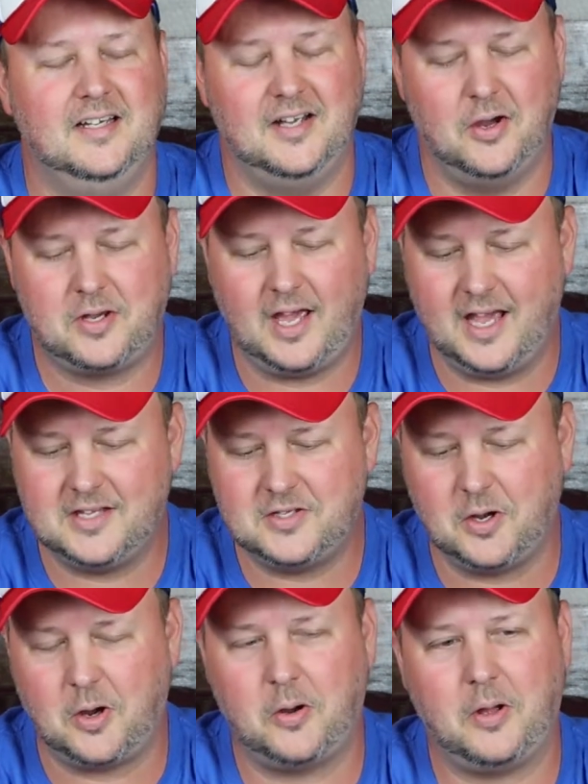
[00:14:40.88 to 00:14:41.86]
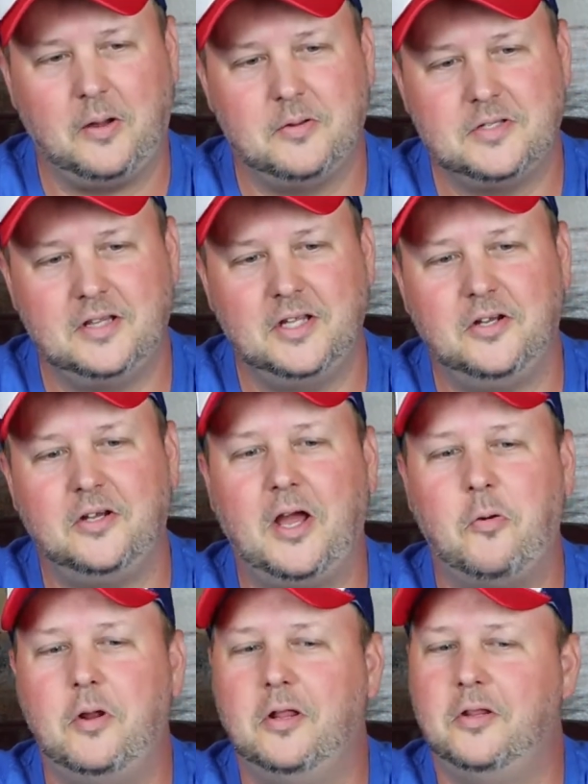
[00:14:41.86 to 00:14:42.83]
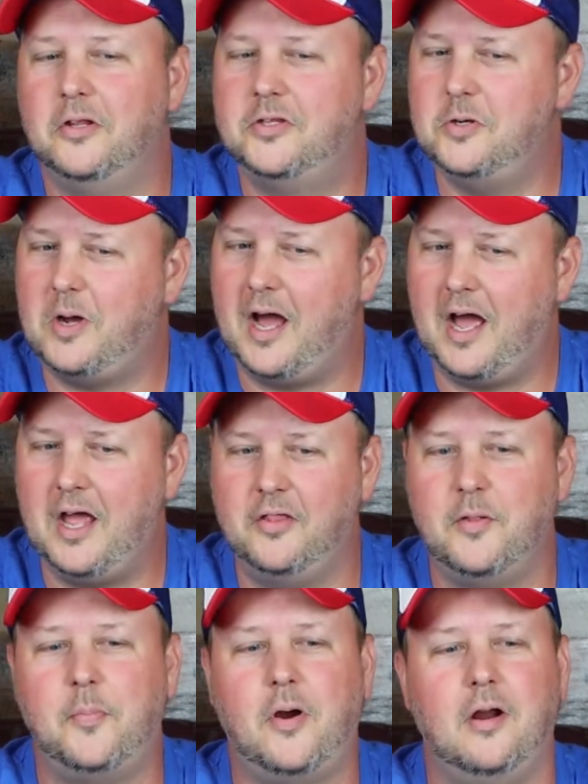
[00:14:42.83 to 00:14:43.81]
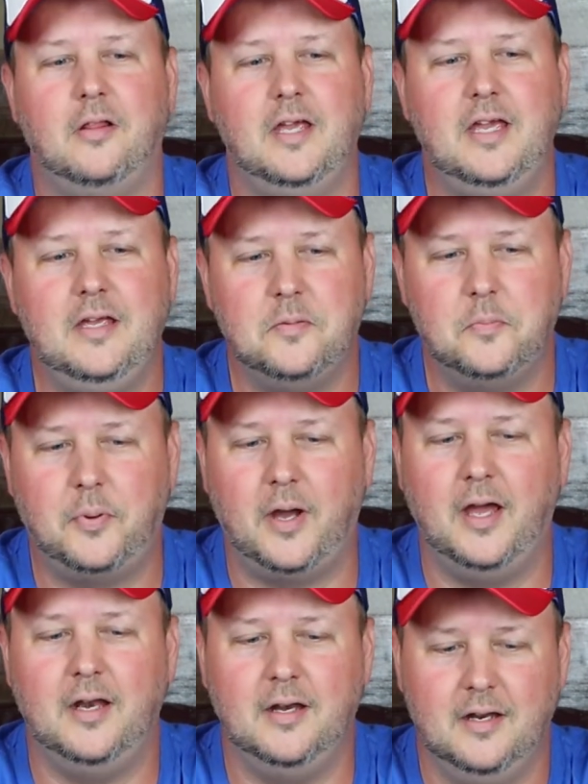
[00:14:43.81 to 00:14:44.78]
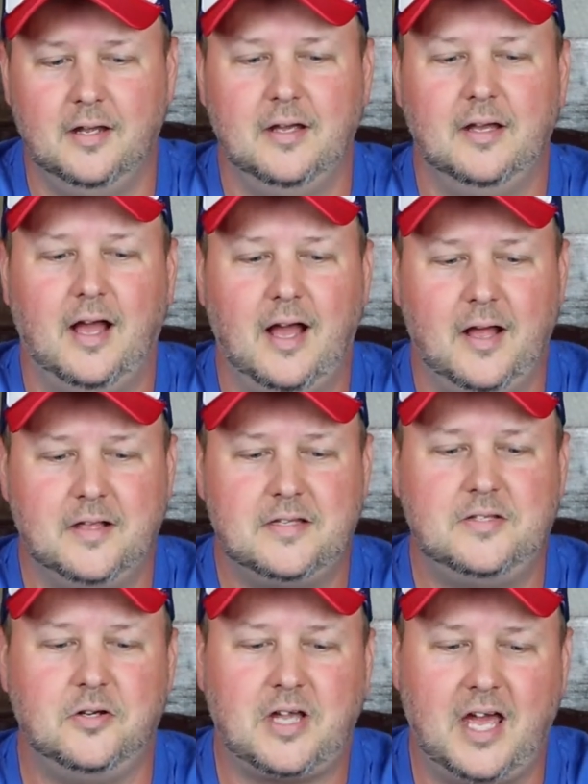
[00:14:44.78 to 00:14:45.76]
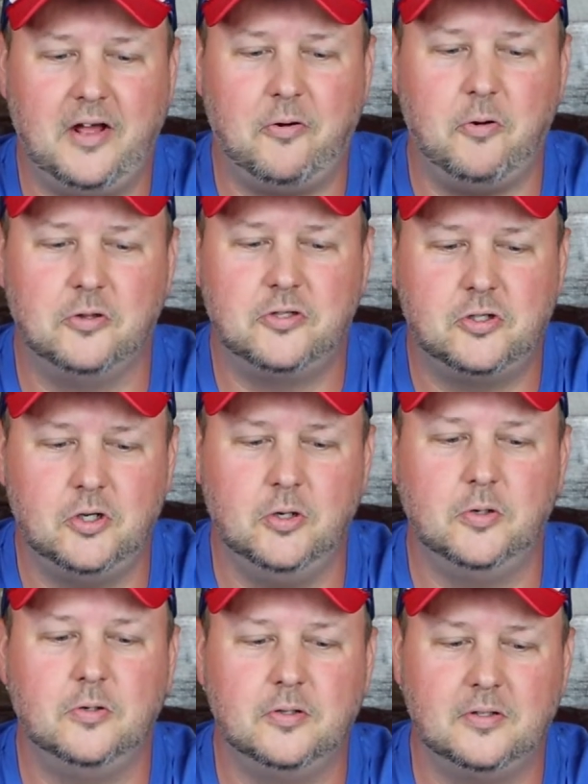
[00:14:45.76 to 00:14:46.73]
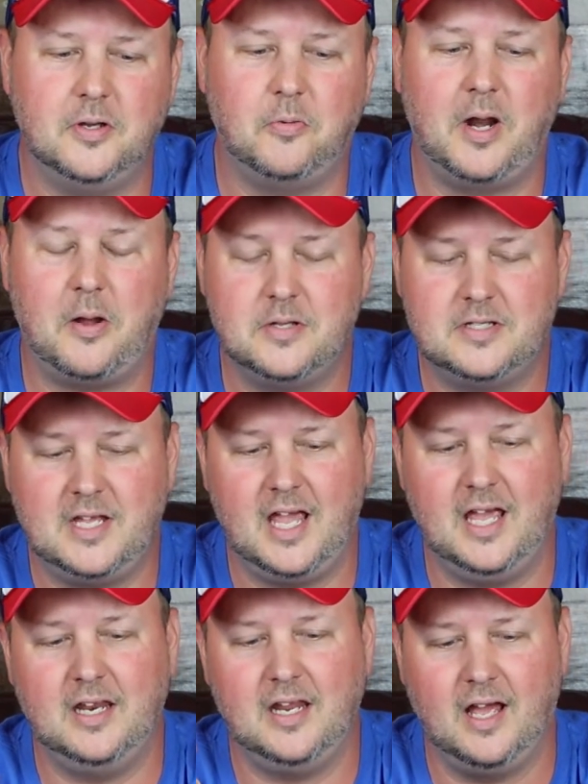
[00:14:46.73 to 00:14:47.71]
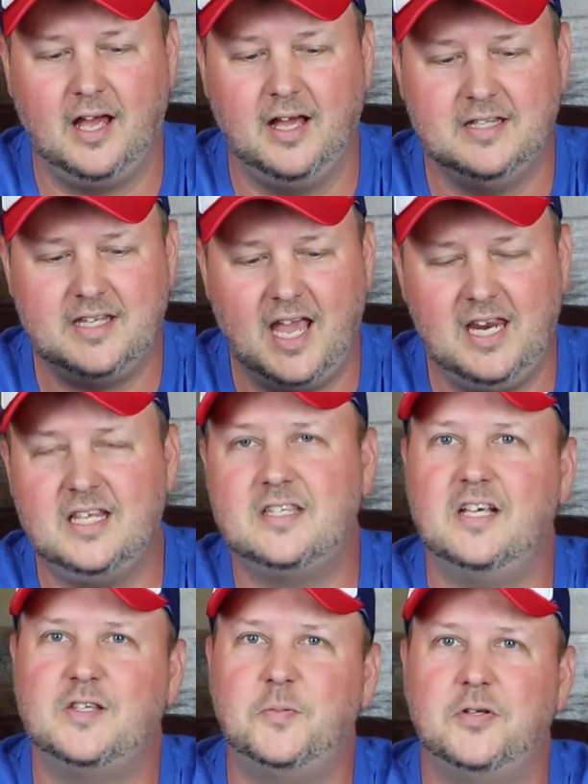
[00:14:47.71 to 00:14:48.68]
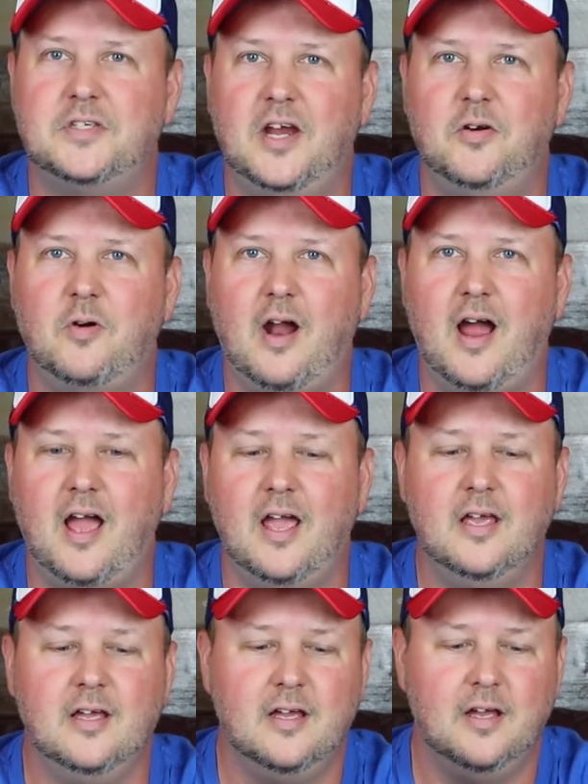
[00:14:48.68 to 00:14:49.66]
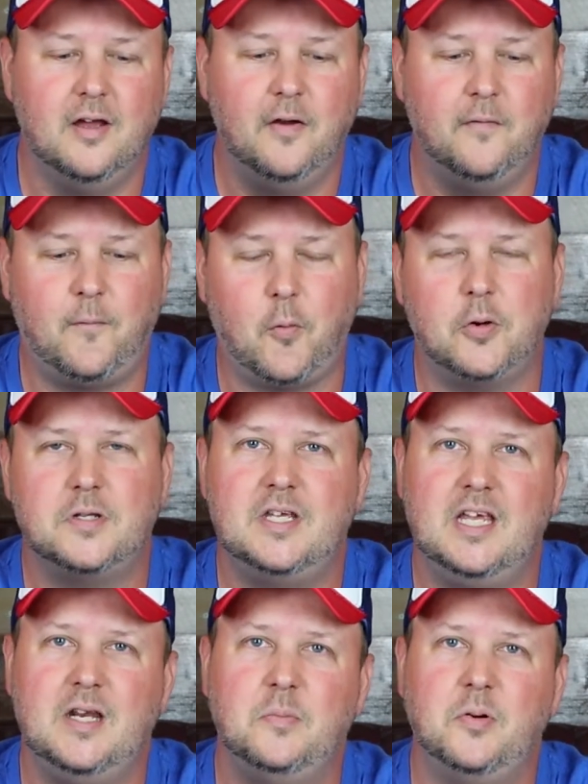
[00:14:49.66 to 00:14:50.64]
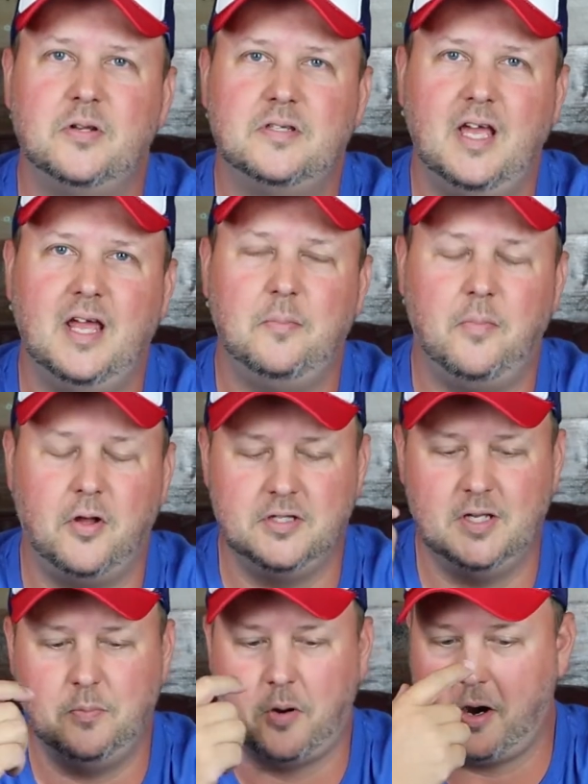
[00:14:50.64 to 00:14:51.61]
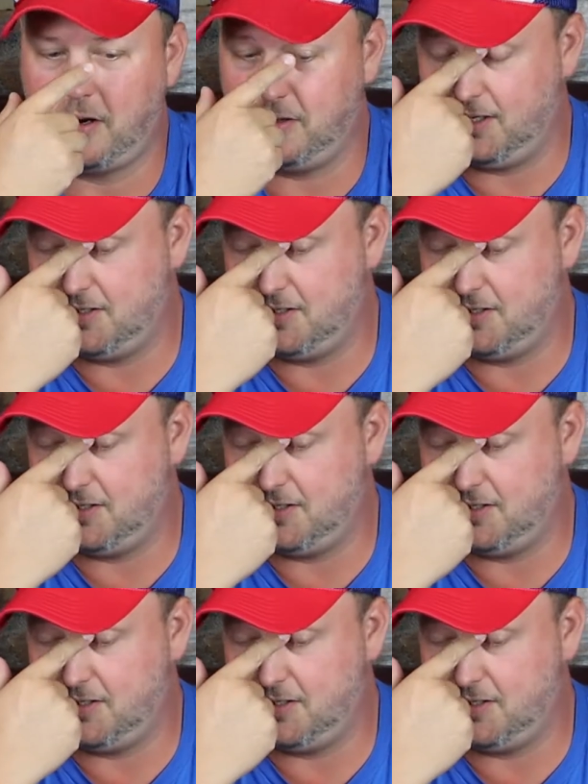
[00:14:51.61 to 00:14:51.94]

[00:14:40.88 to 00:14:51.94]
Okay, so I went a little too high on the barley, but still kind of holds true to what I was saying. It's 86% rye, 14% malted barley.